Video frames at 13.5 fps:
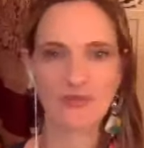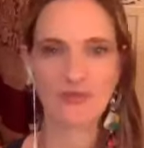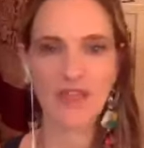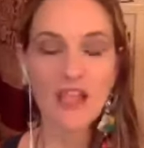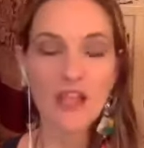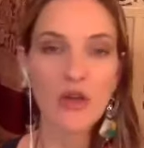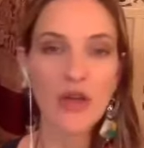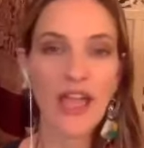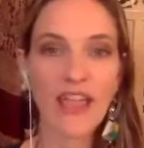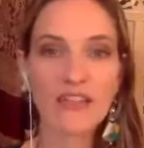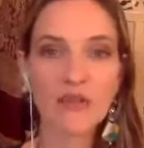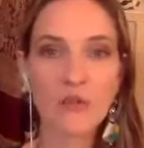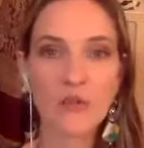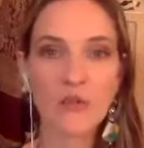Right.
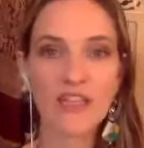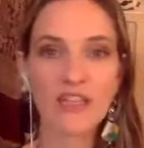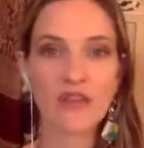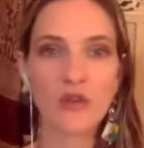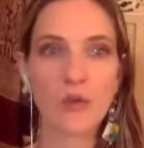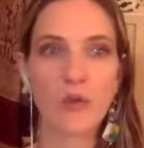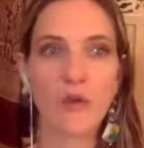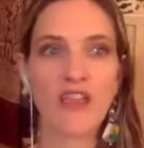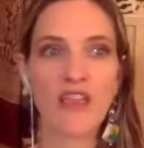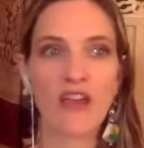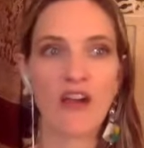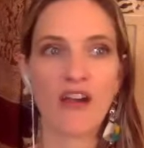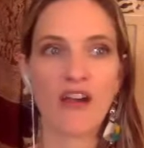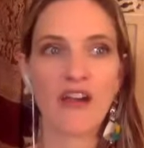And when we
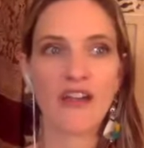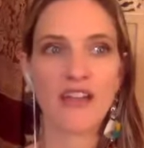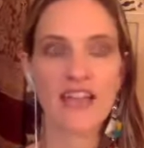are